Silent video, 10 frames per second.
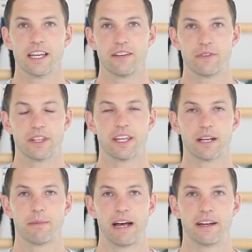If you
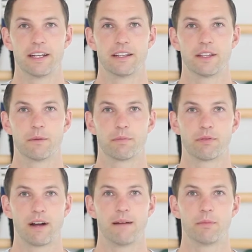think about it, the
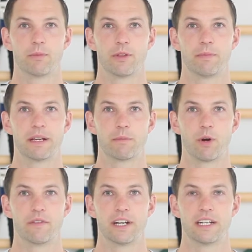problem with being
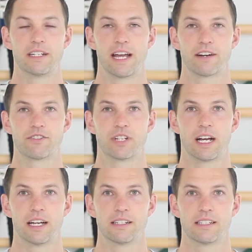motivated to
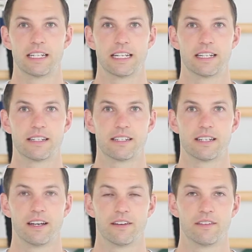exercise is